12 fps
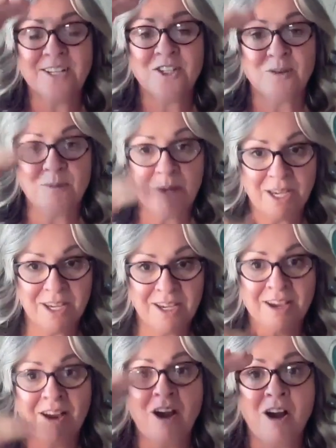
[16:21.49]
to
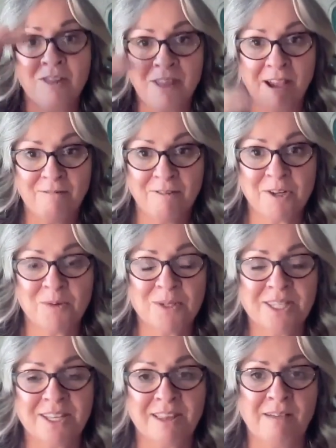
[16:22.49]
be on that frequency